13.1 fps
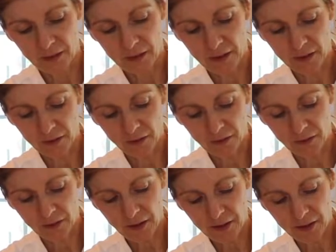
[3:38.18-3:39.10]
Get
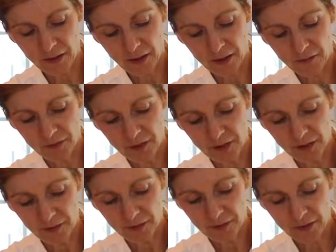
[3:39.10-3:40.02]
all that agave
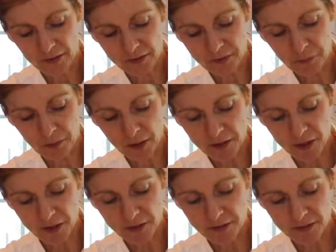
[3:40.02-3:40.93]
out there, it's
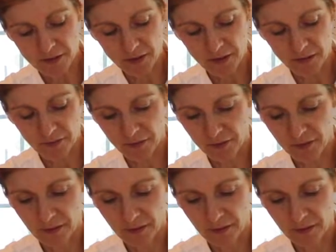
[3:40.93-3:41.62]
precious stuff.